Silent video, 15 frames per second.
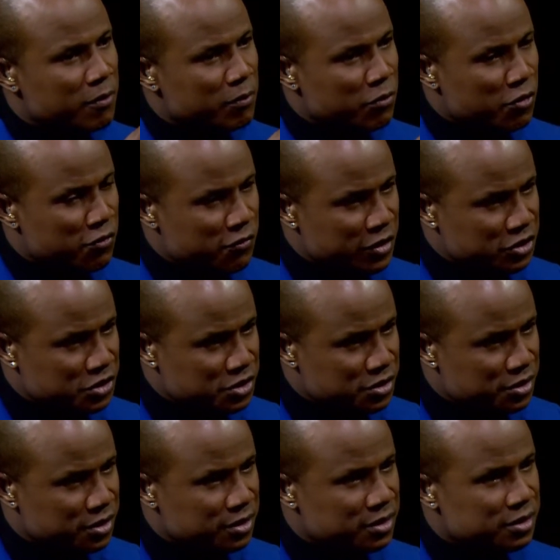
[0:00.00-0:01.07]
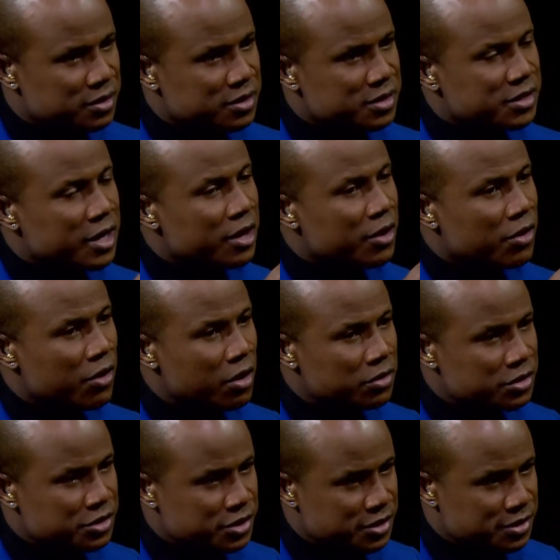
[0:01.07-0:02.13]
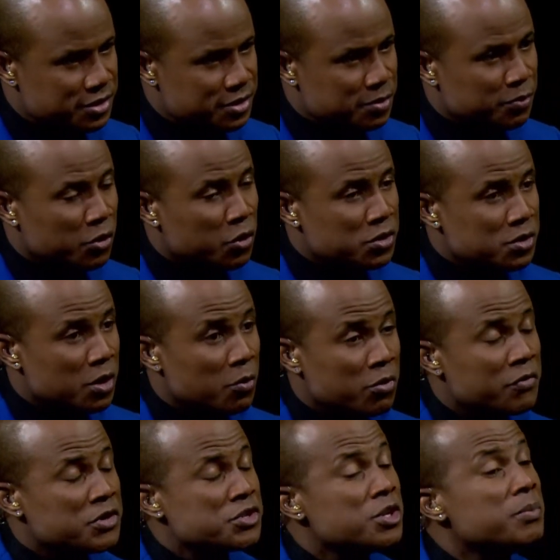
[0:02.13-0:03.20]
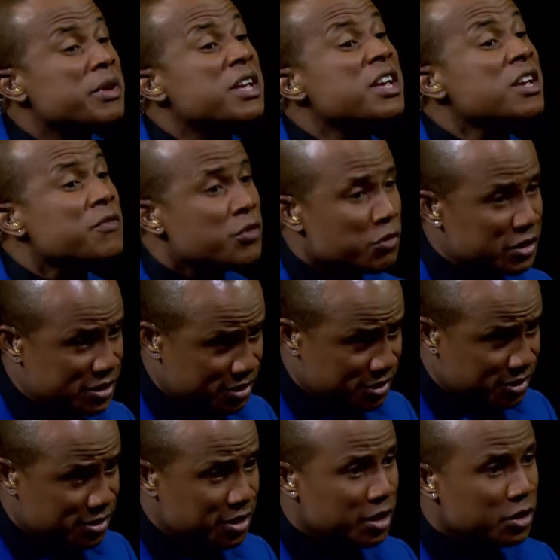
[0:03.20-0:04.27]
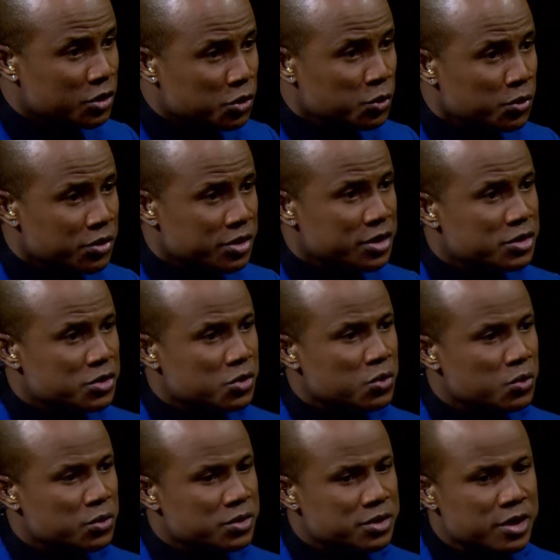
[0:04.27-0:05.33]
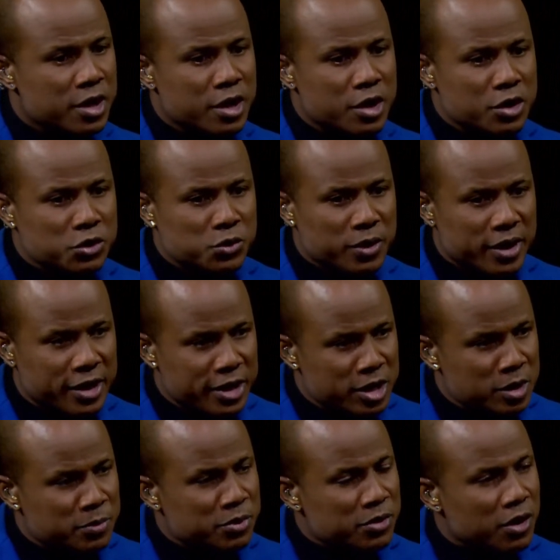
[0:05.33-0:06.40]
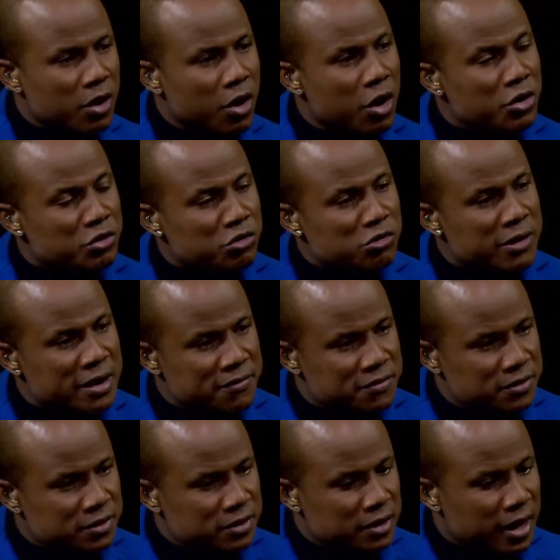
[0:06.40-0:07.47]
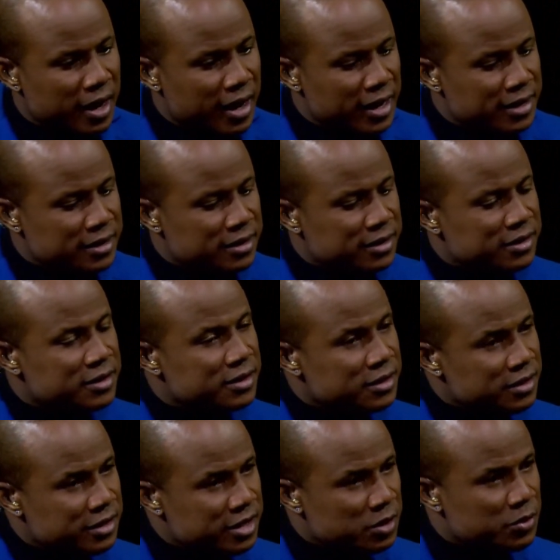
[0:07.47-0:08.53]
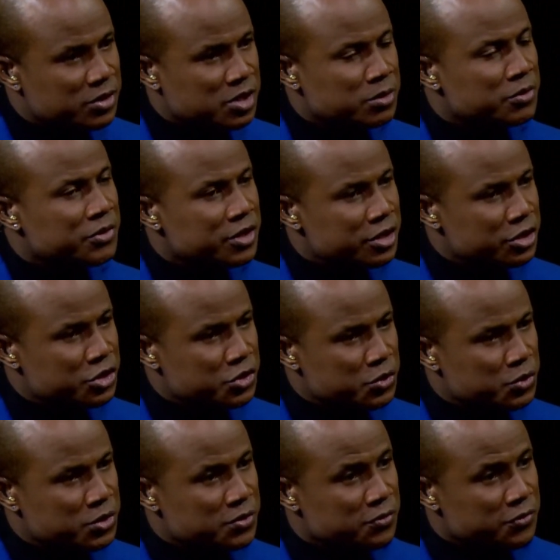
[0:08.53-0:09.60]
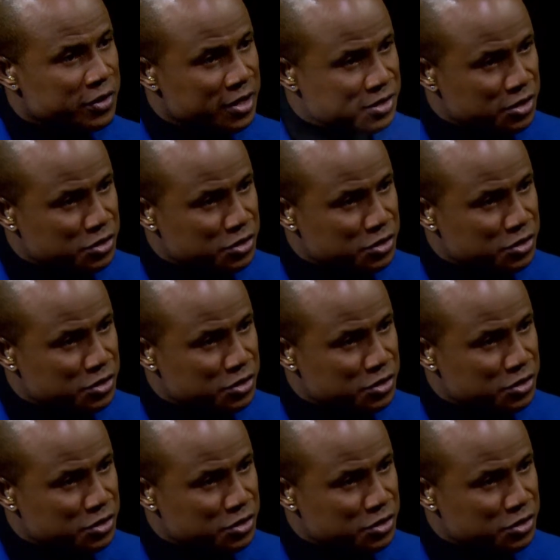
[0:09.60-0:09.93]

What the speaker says: professional psychologists, professional behaviorists to these schools to help unravel and deal with some of the issues facing